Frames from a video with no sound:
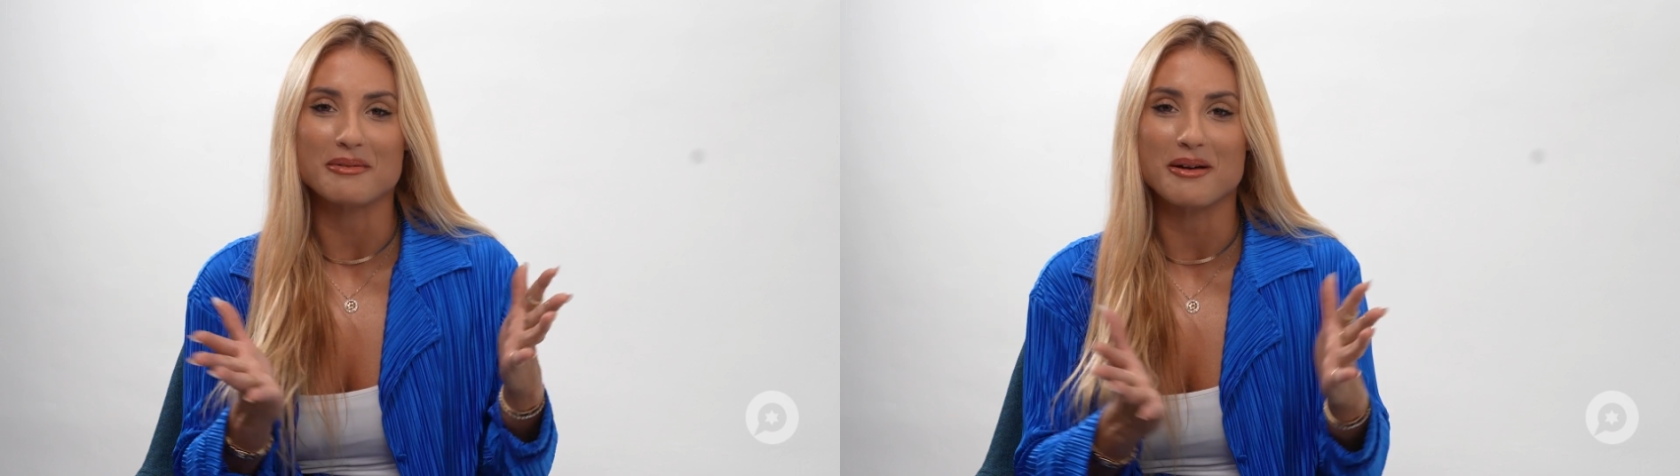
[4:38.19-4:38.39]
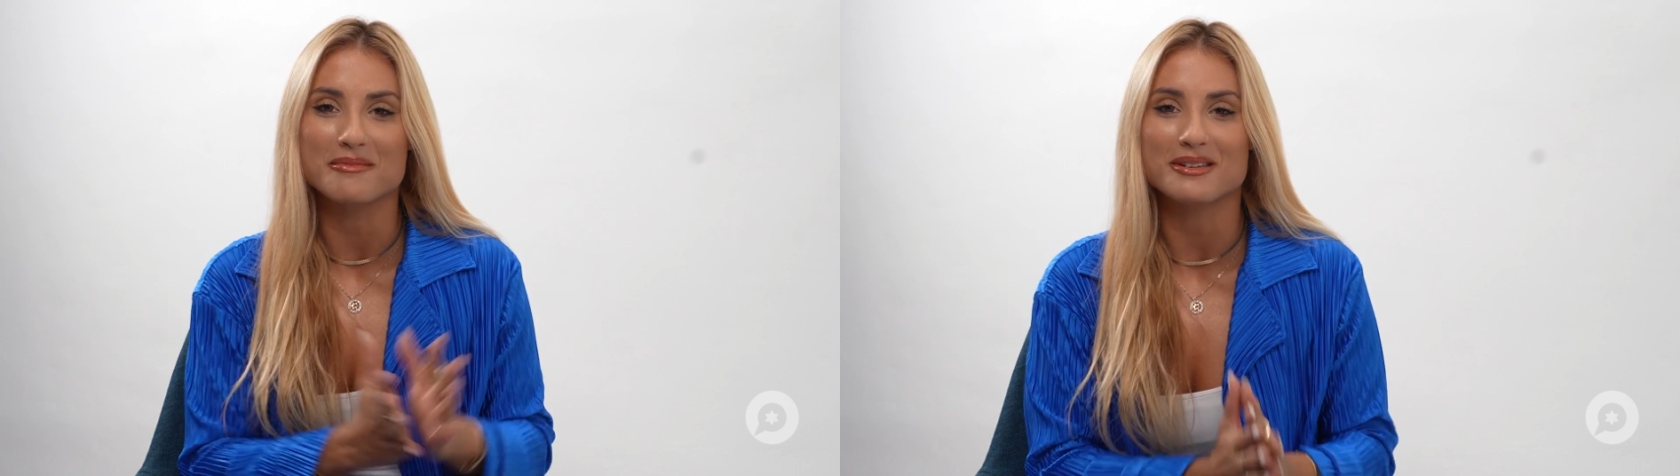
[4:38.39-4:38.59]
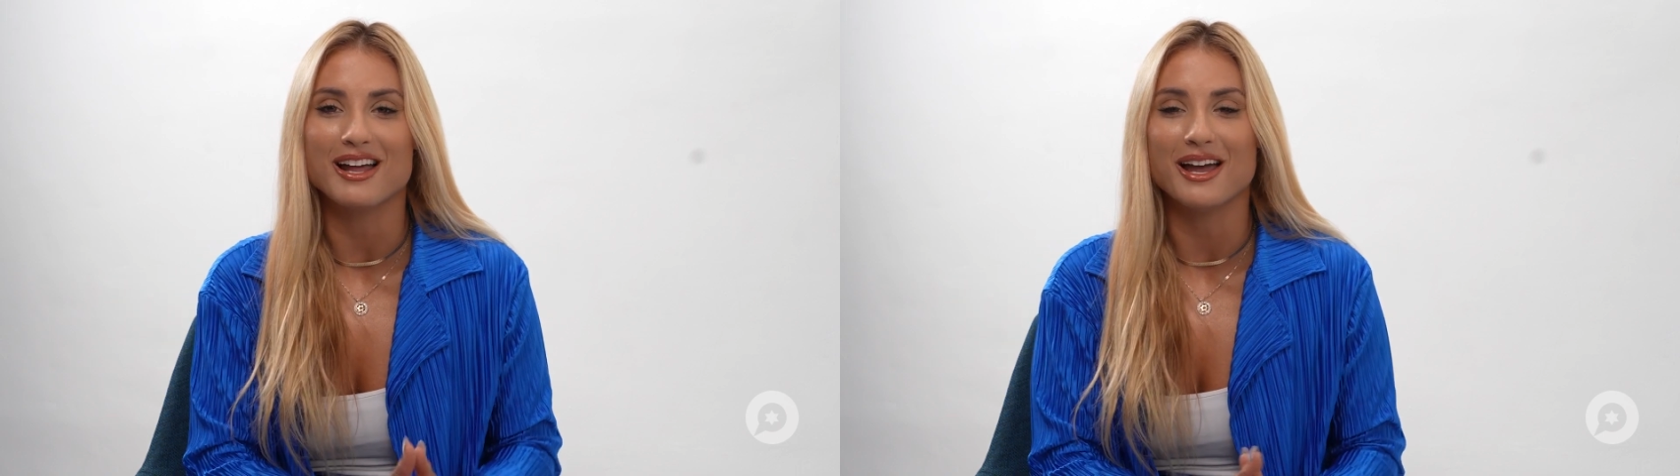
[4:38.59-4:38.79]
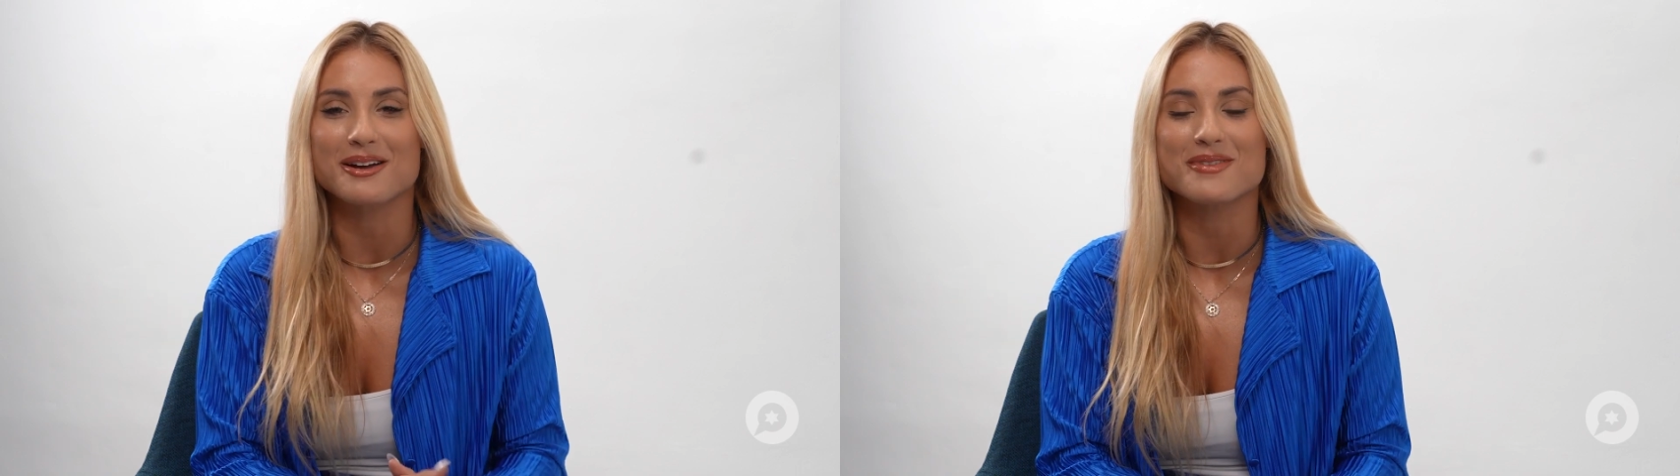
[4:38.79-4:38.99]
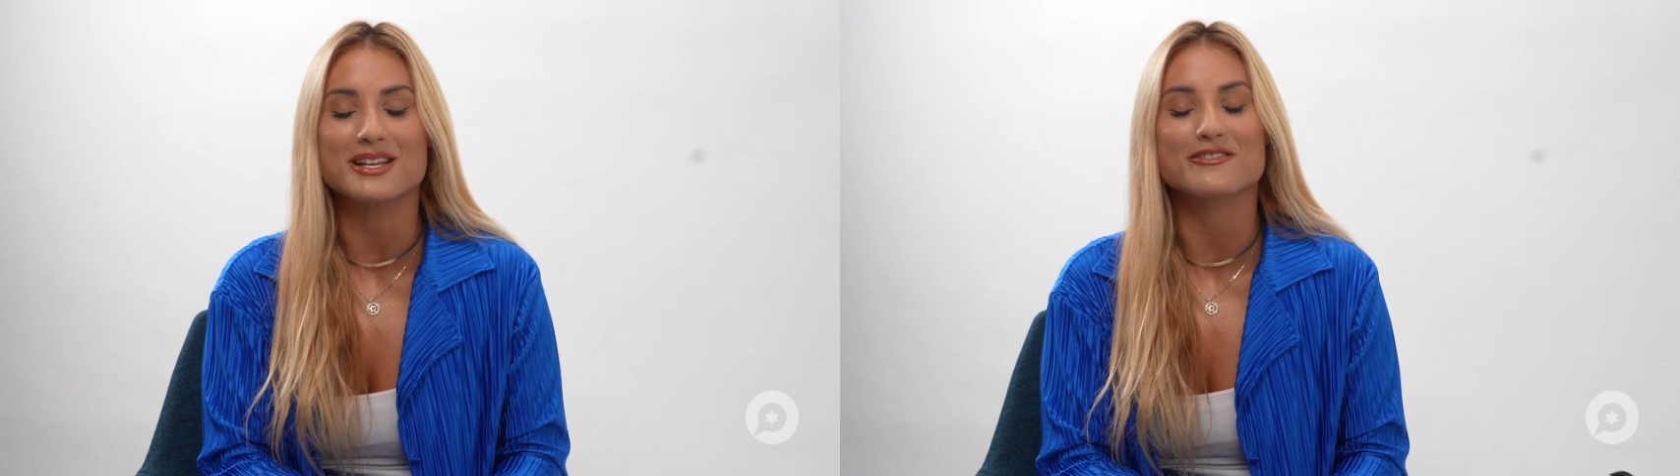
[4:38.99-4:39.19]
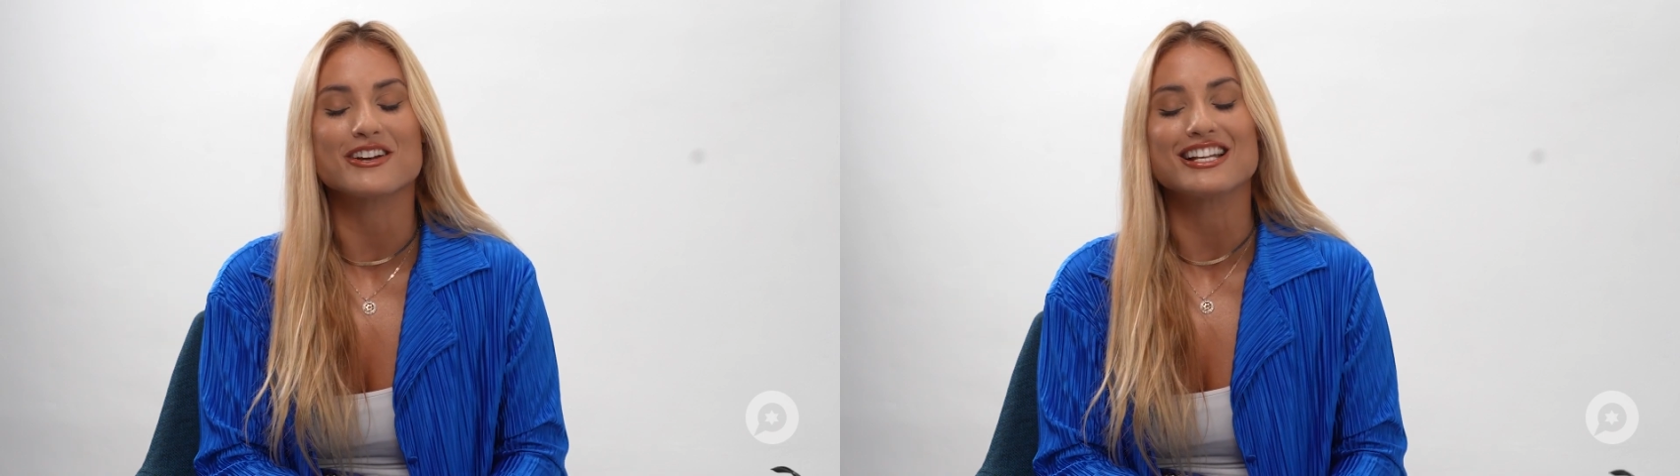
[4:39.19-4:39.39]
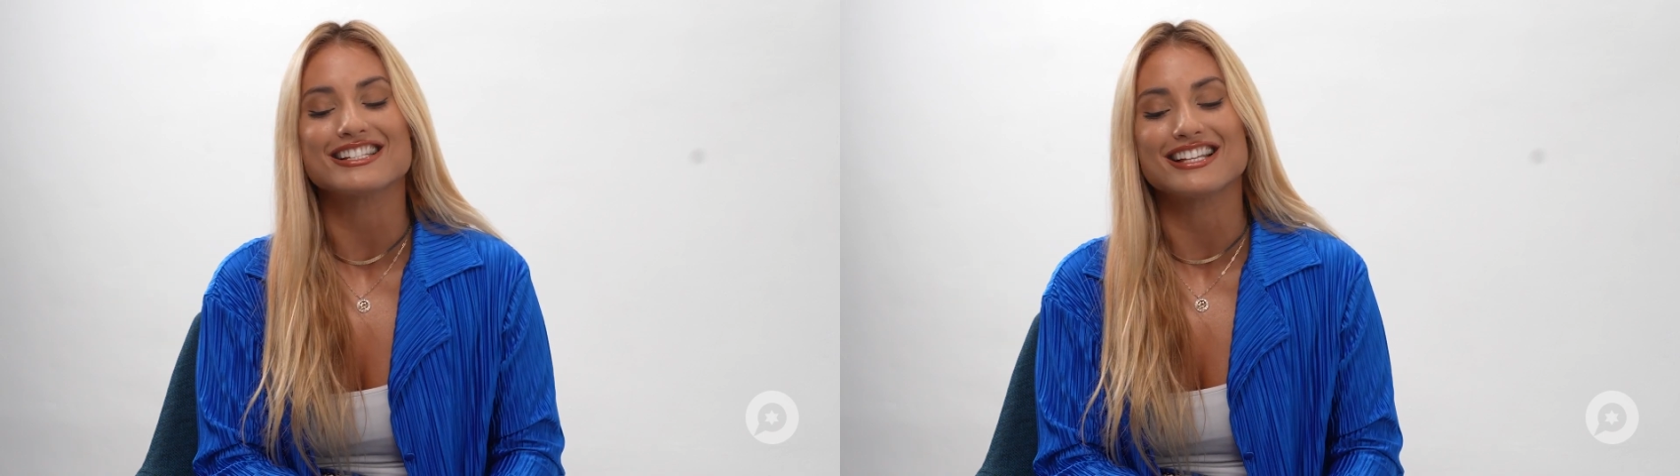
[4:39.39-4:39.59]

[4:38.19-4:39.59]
mom and I are best friends,